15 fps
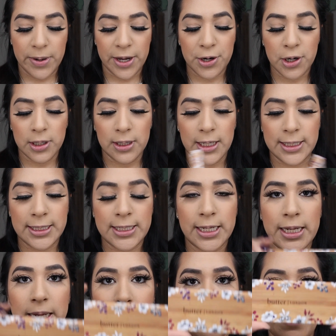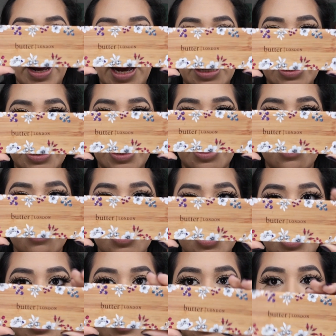Butter London palette
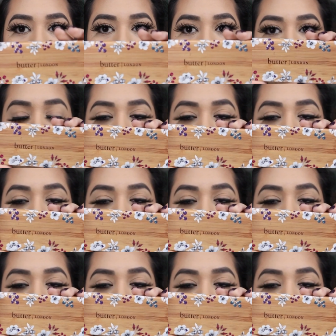like this,